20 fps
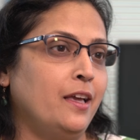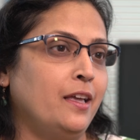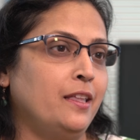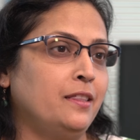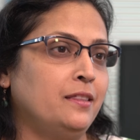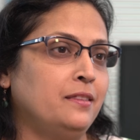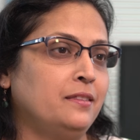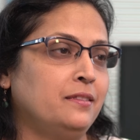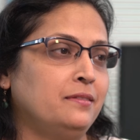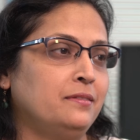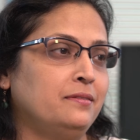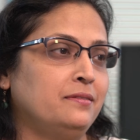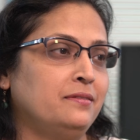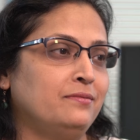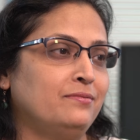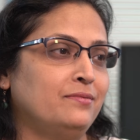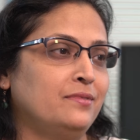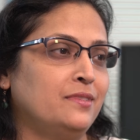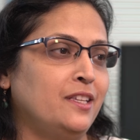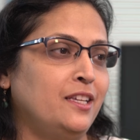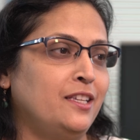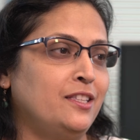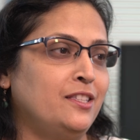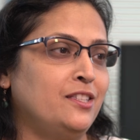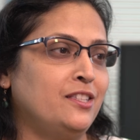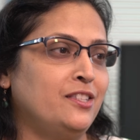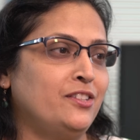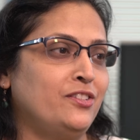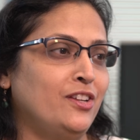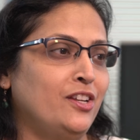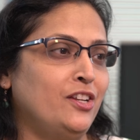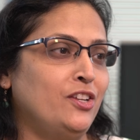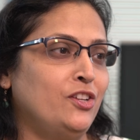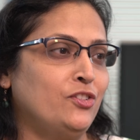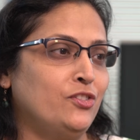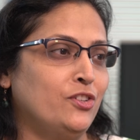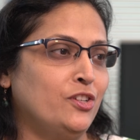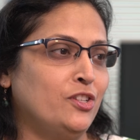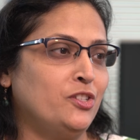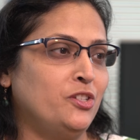and it's
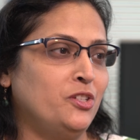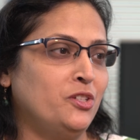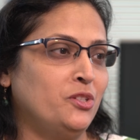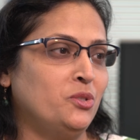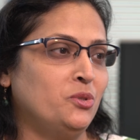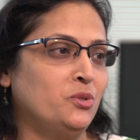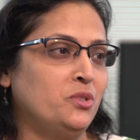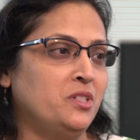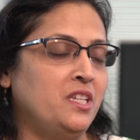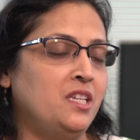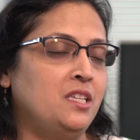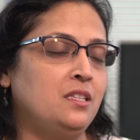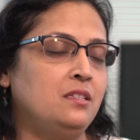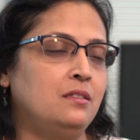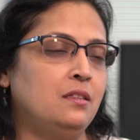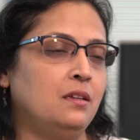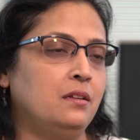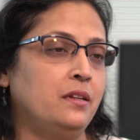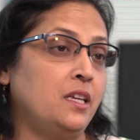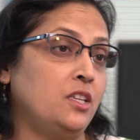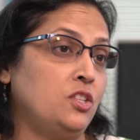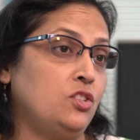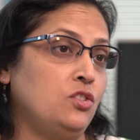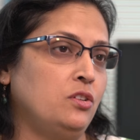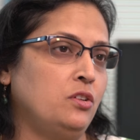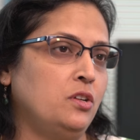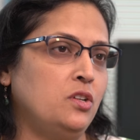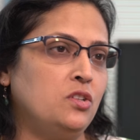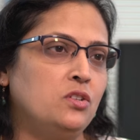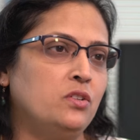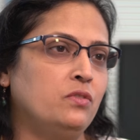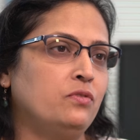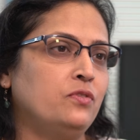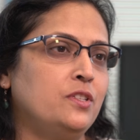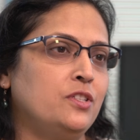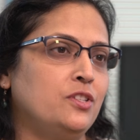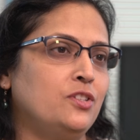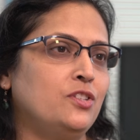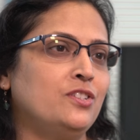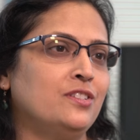really interesting to teach the next generation
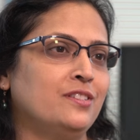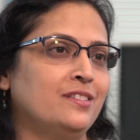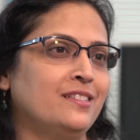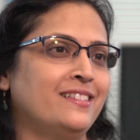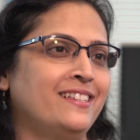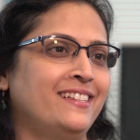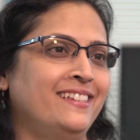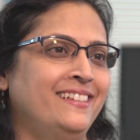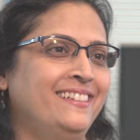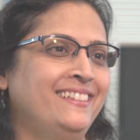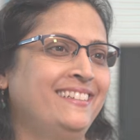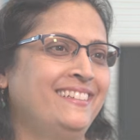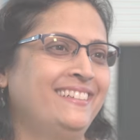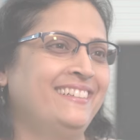of physicians.